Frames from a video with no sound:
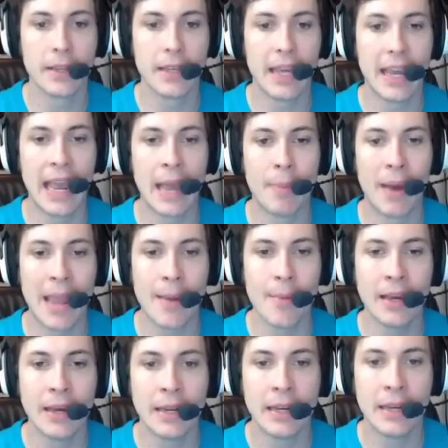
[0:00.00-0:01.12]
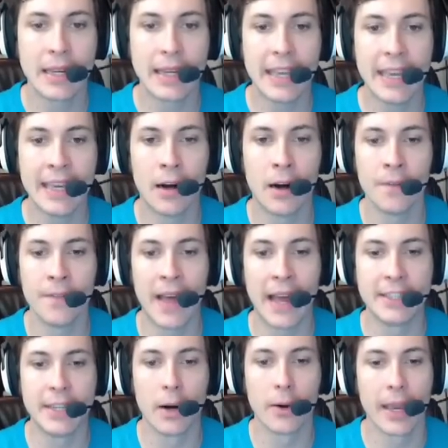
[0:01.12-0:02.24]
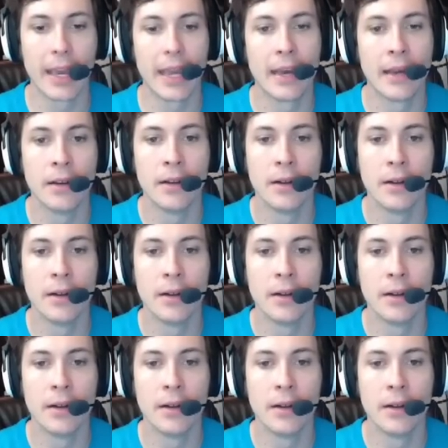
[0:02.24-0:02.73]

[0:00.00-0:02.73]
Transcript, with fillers: Yeah, baby. Get on that doggy.